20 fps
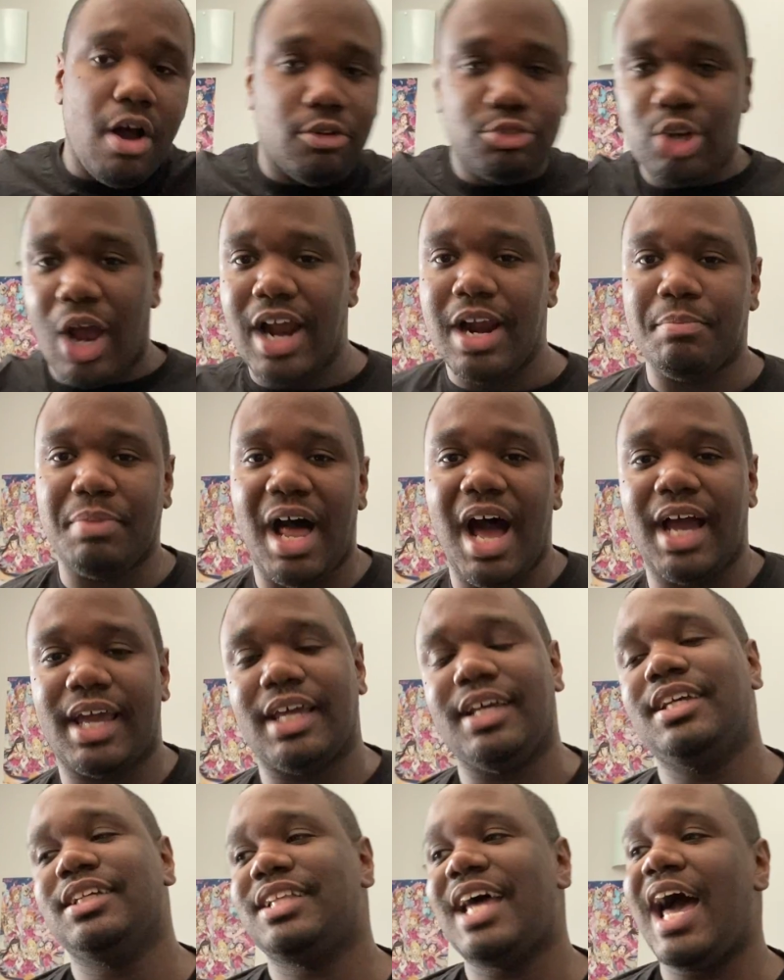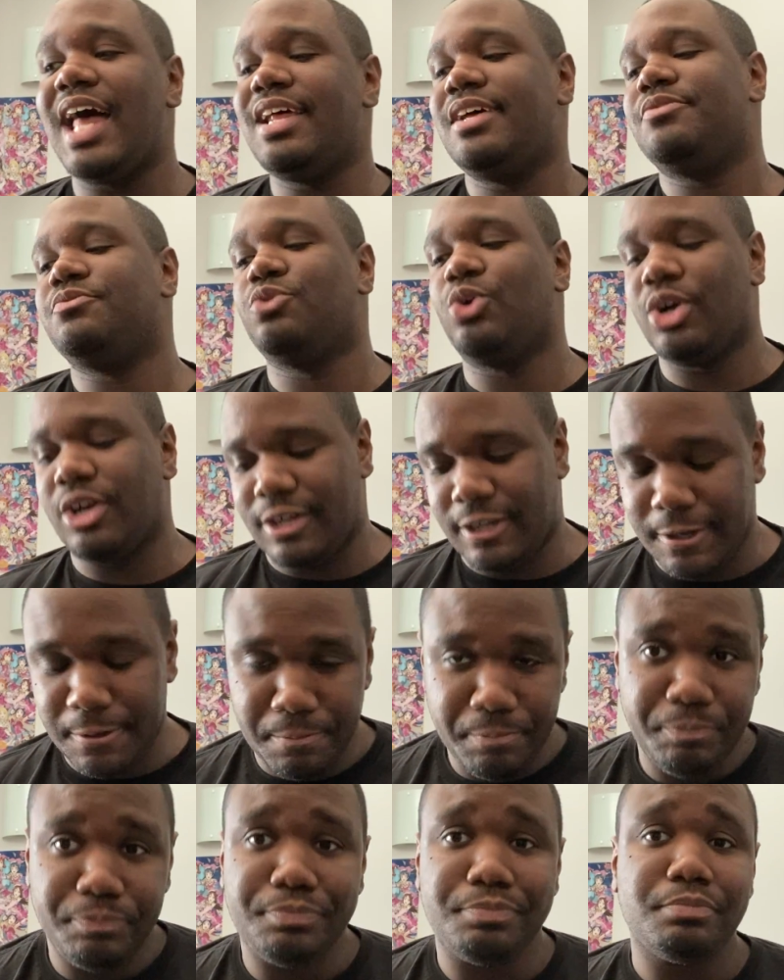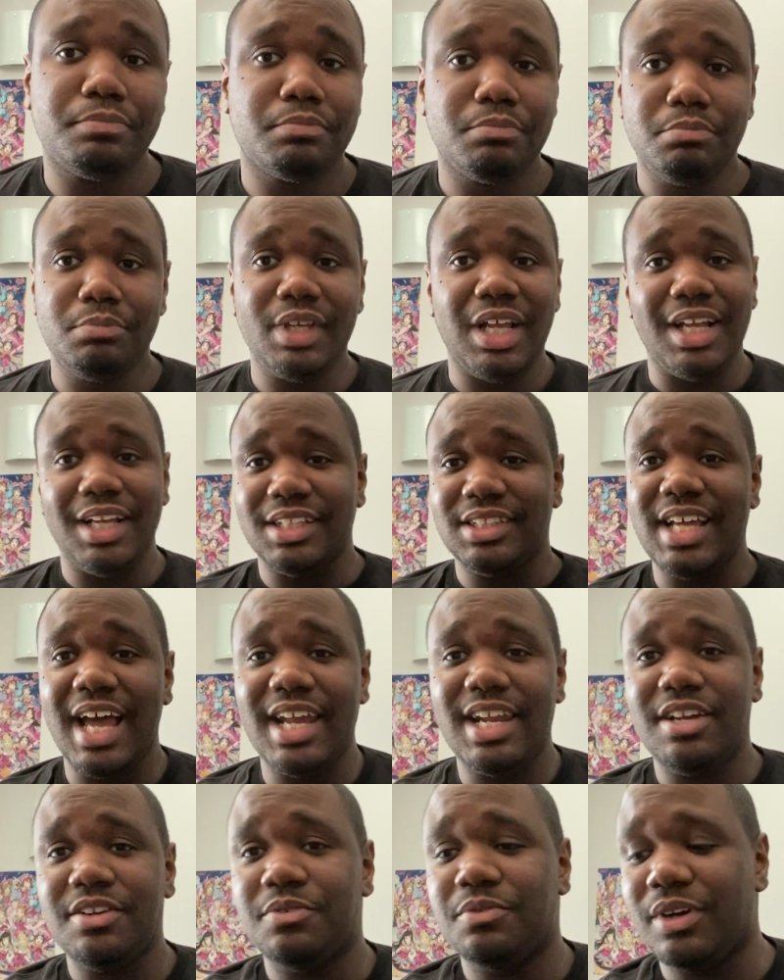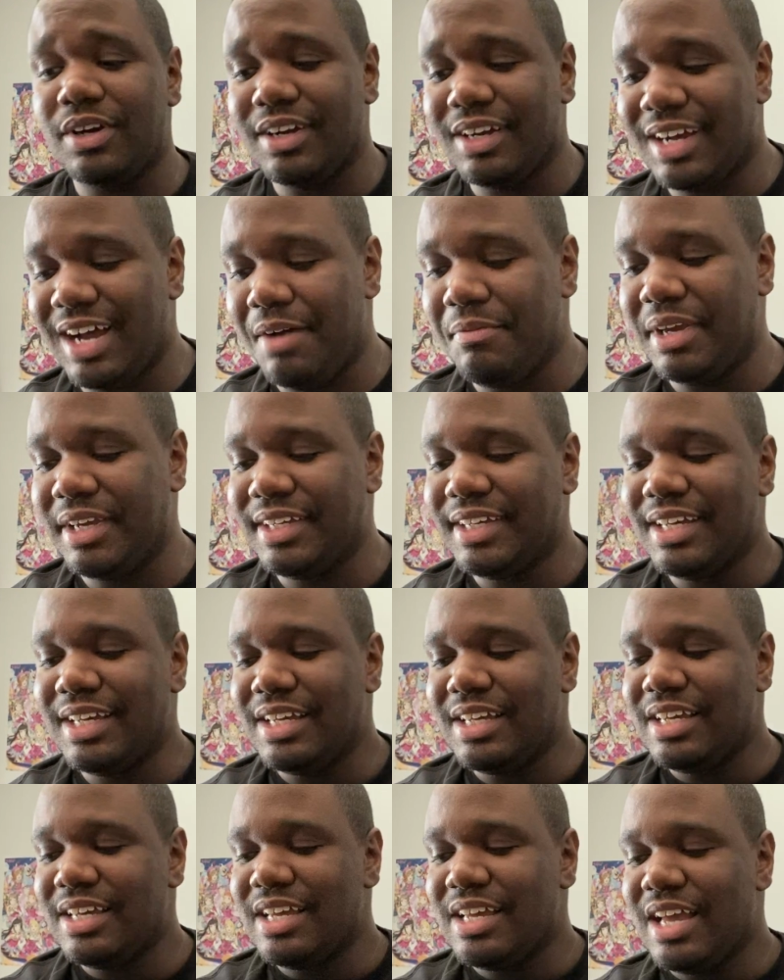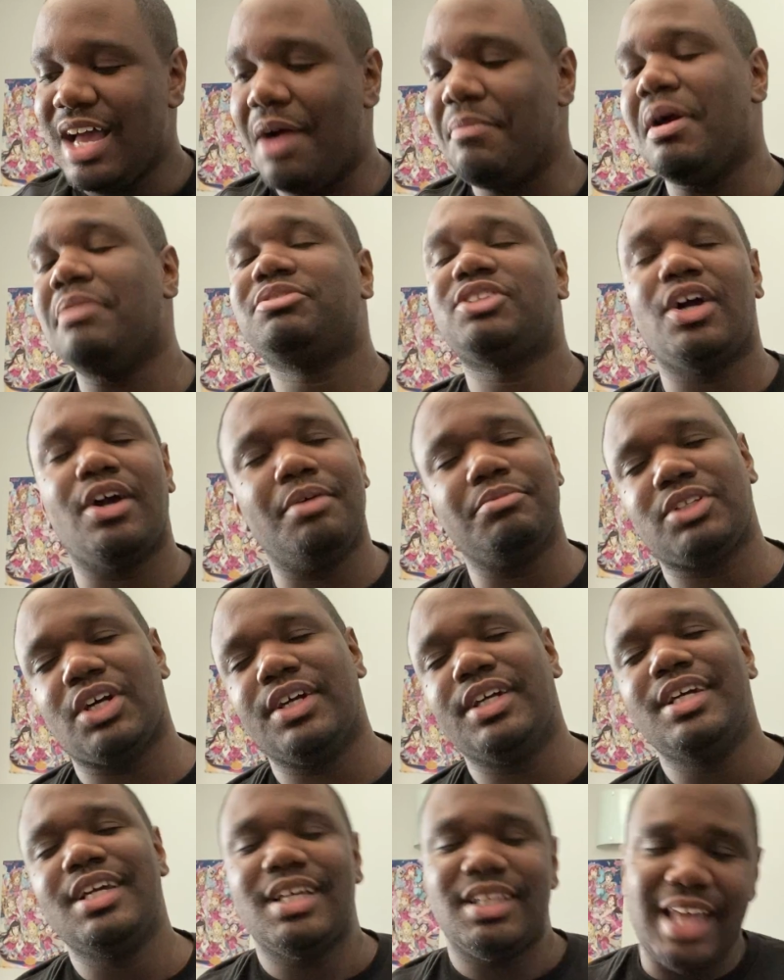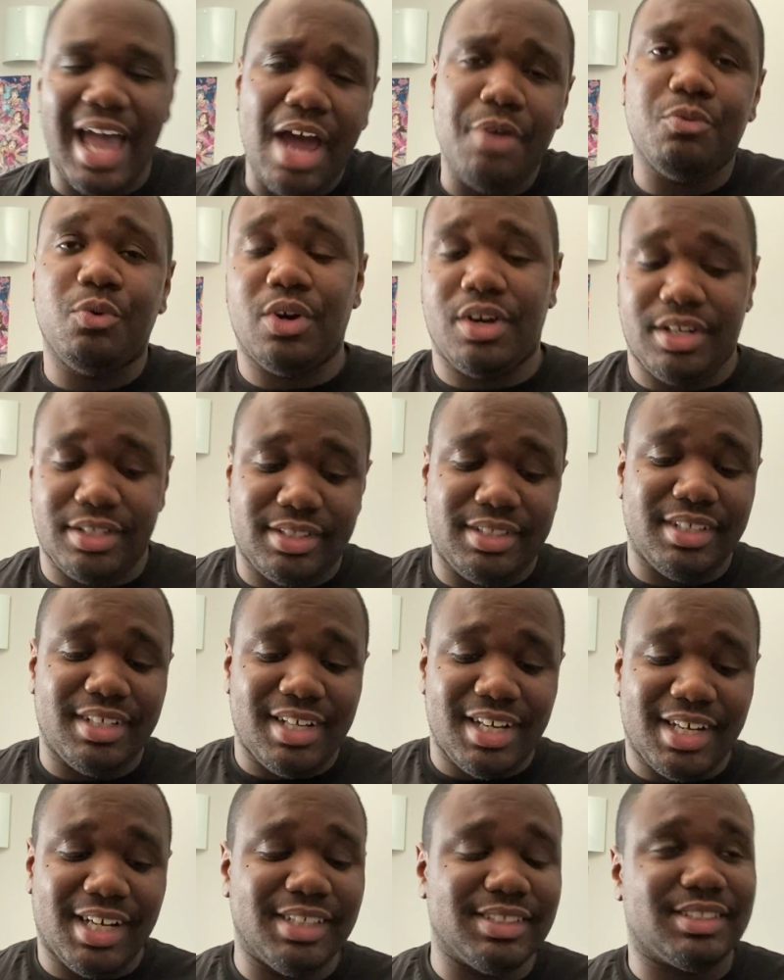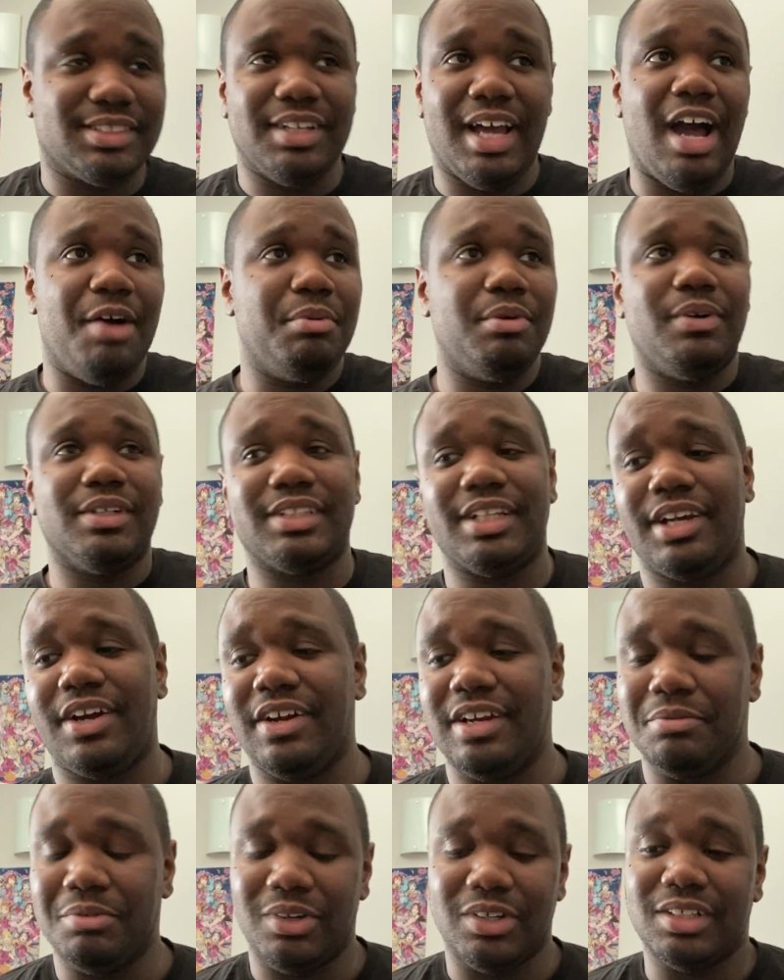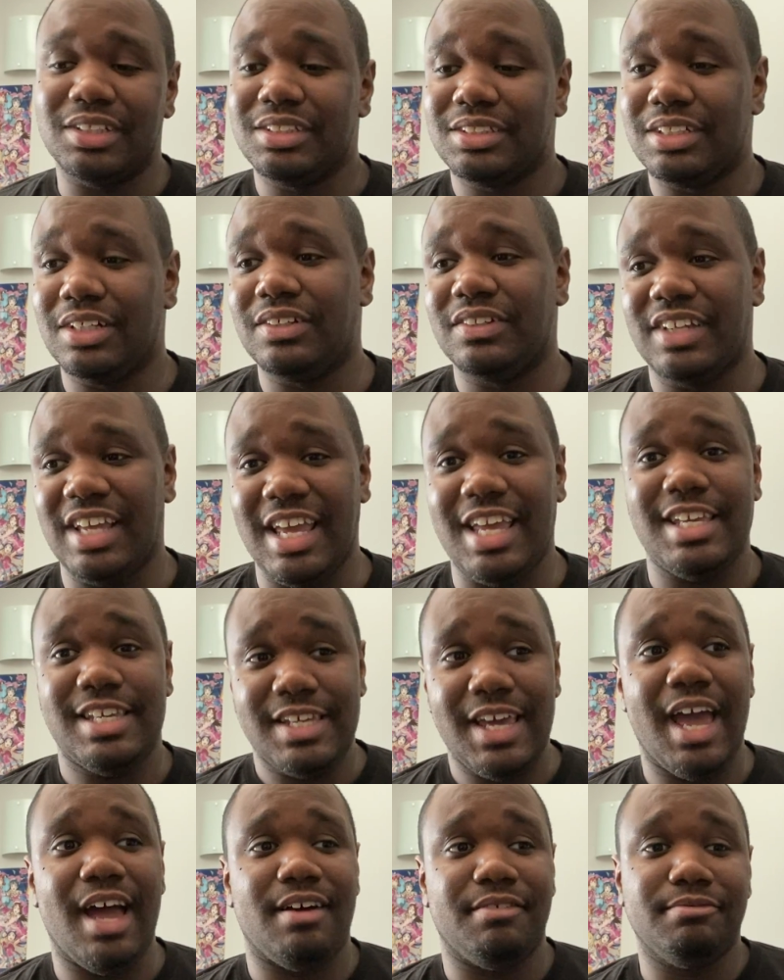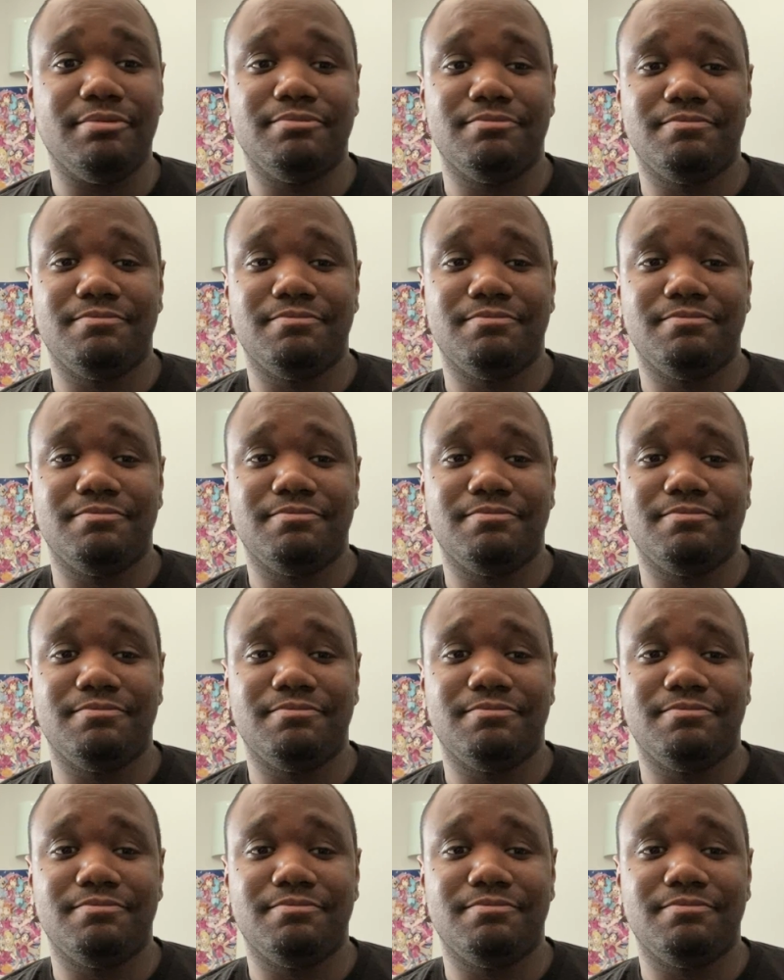trying to block it. That didn't work. I'm sorry. That worked because Elma wasn't there anymore. So, yeah.